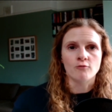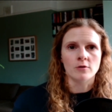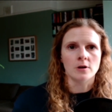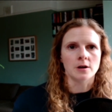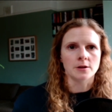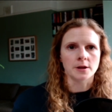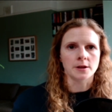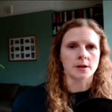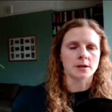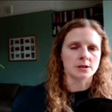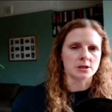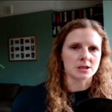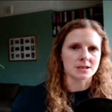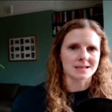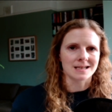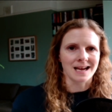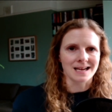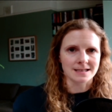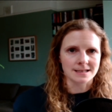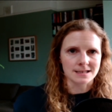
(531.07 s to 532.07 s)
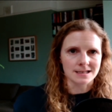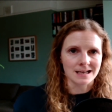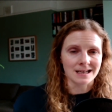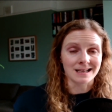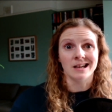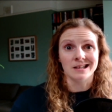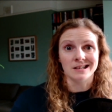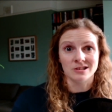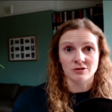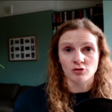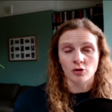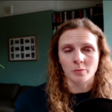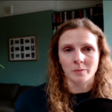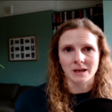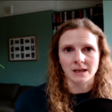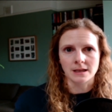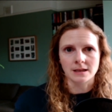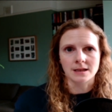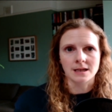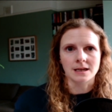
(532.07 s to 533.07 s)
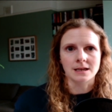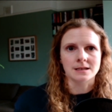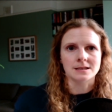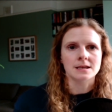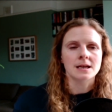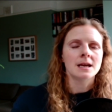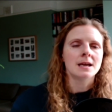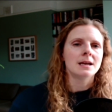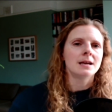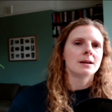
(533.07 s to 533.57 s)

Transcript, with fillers: rather than just cancelling and dropping things.